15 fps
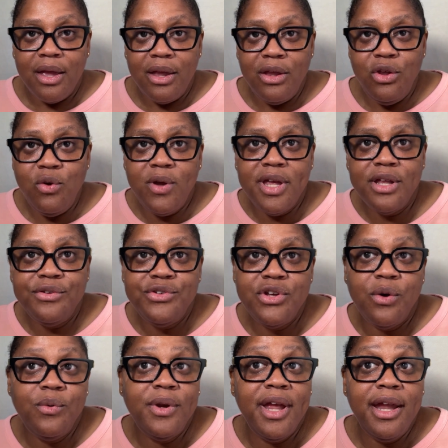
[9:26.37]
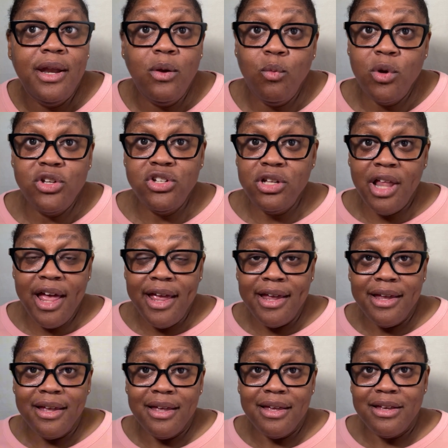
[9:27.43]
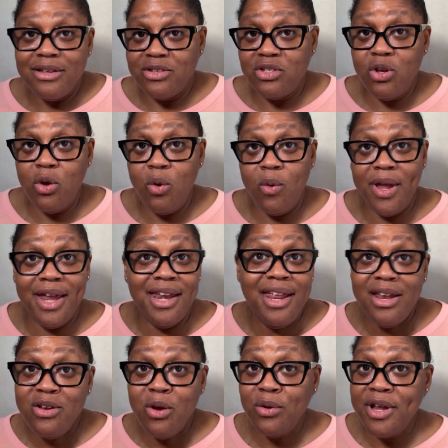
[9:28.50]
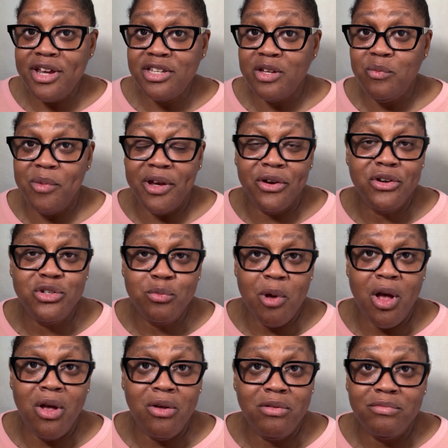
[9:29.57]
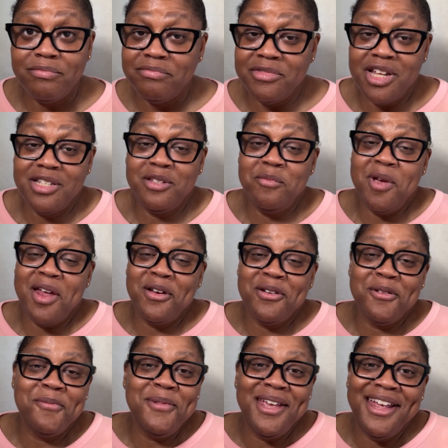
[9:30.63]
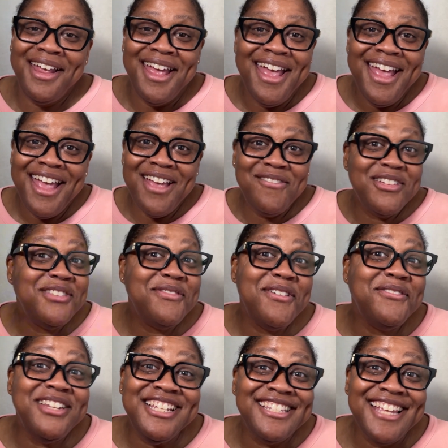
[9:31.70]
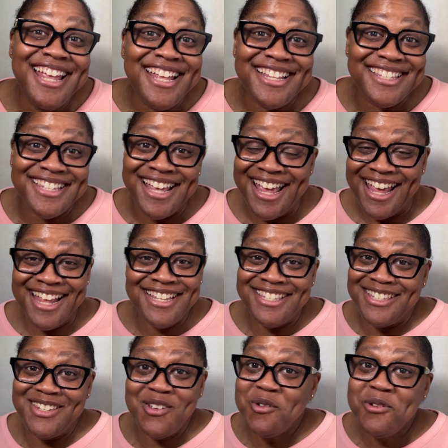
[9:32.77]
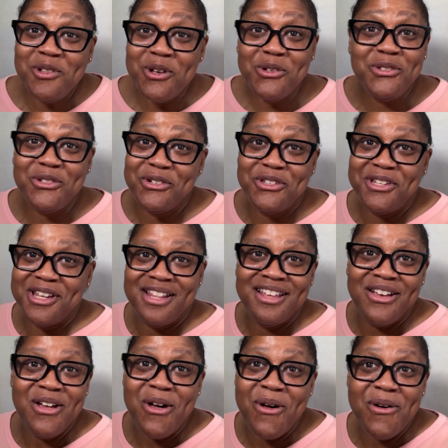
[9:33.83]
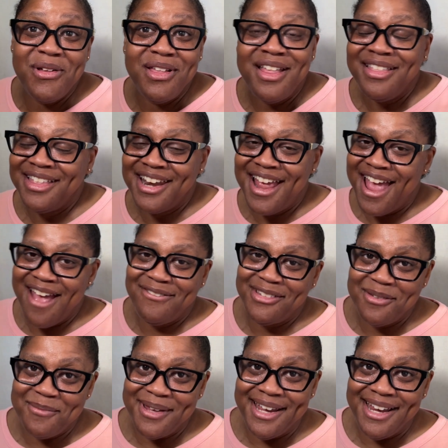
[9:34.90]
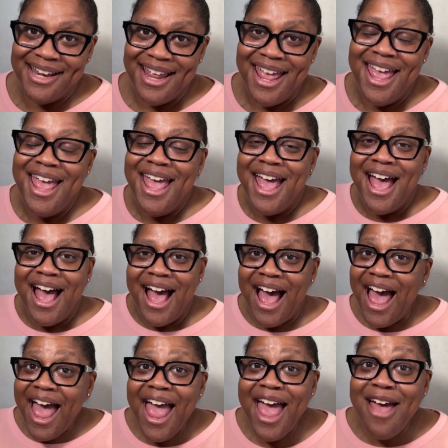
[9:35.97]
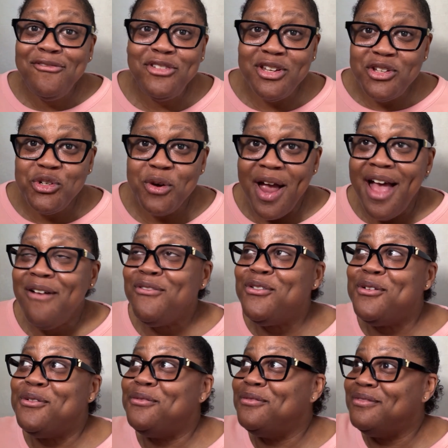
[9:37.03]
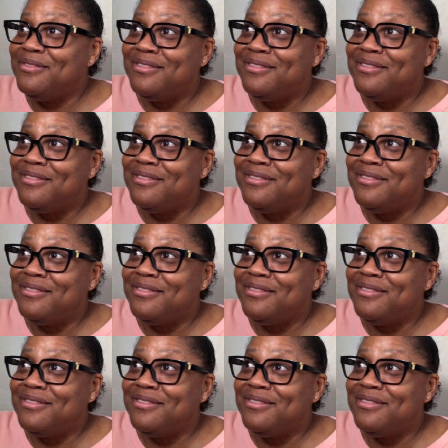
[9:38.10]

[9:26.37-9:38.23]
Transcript: you can donate what you like. So any donation, big or small, doesn't matter to me. If it's 50 cents, it's still closer to the goal that I have to meet. I have to travel